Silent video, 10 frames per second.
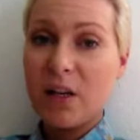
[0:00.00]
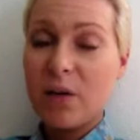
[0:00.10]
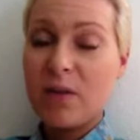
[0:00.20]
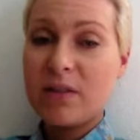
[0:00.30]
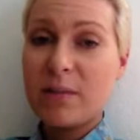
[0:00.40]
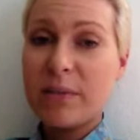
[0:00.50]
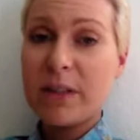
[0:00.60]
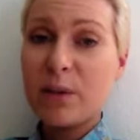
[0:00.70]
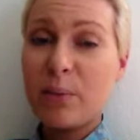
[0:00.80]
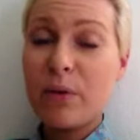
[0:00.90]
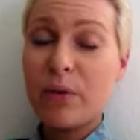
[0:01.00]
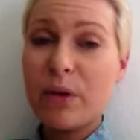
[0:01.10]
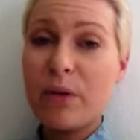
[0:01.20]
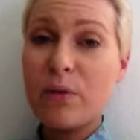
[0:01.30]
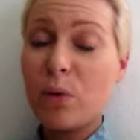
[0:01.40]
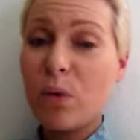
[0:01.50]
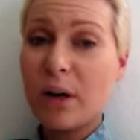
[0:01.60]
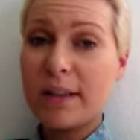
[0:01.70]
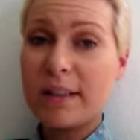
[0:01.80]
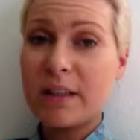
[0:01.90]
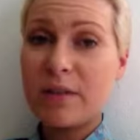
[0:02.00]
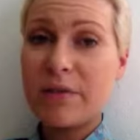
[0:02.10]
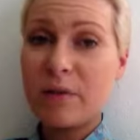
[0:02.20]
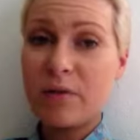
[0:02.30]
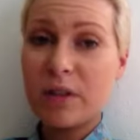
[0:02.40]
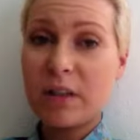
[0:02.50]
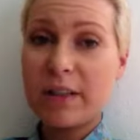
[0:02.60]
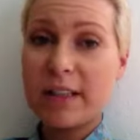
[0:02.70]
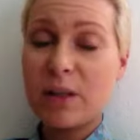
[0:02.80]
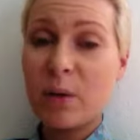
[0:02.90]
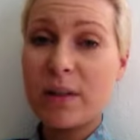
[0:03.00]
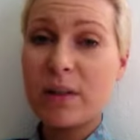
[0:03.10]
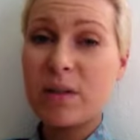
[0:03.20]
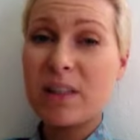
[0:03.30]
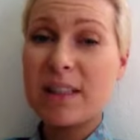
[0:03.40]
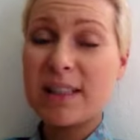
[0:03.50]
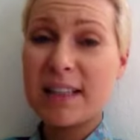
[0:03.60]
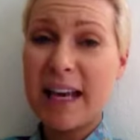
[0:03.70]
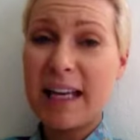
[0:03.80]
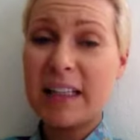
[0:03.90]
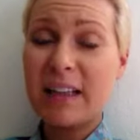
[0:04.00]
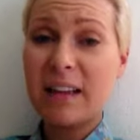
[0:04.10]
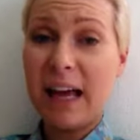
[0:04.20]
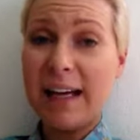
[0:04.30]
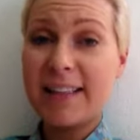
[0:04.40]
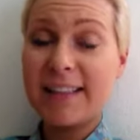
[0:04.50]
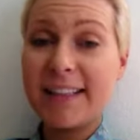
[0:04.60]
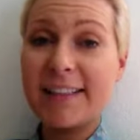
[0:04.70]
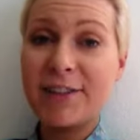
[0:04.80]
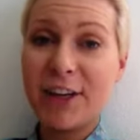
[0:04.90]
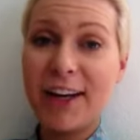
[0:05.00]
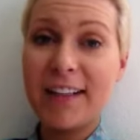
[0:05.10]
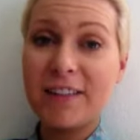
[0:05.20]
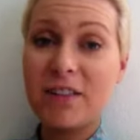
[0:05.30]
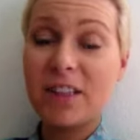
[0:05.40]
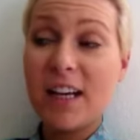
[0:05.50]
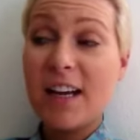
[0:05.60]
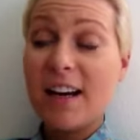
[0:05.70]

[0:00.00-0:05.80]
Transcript: You have something to pull you towards in the future that's going to sustain lasting change.